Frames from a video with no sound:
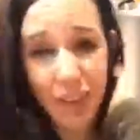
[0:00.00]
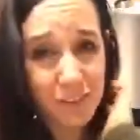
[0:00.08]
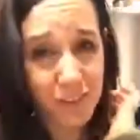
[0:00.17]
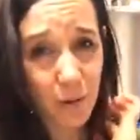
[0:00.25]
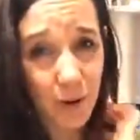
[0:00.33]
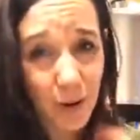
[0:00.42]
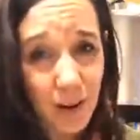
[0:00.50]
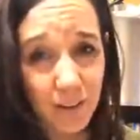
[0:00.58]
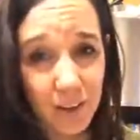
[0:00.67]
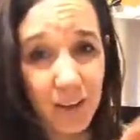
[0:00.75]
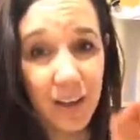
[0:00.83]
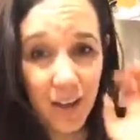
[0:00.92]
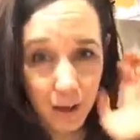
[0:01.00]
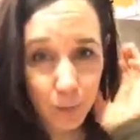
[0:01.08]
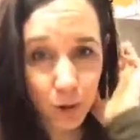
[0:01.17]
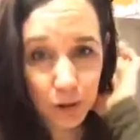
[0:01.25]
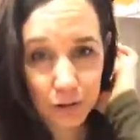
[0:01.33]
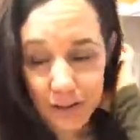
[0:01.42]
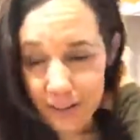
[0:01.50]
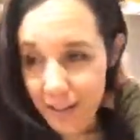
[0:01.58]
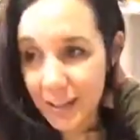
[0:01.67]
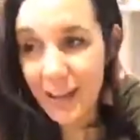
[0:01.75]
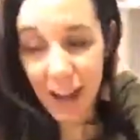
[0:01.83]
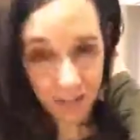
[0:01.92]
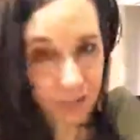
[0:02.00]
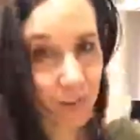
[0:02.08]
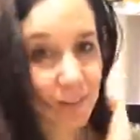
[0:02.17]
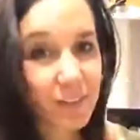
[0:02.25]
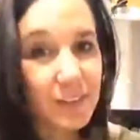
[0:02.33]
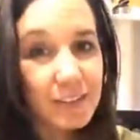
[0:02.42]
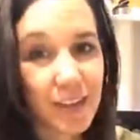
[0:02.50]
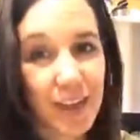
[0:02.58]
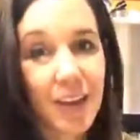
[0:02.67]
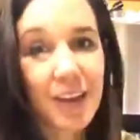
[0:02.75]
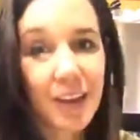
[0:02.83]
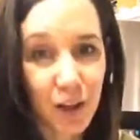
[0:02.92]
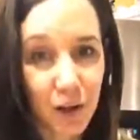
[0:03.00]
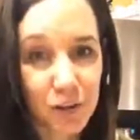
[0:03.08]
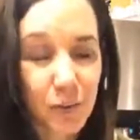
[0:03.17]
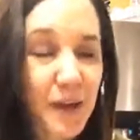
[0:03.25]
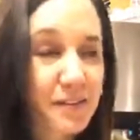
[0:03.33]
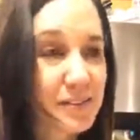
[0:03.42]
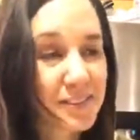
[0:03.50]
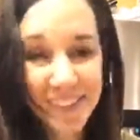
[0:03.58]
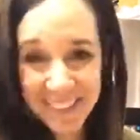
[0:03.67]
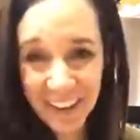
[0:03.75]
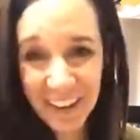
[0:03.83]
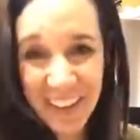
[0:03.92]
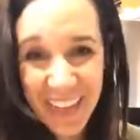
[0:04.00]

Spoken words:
sauerkraut and pork loin every Valentine's Day in our sweats. So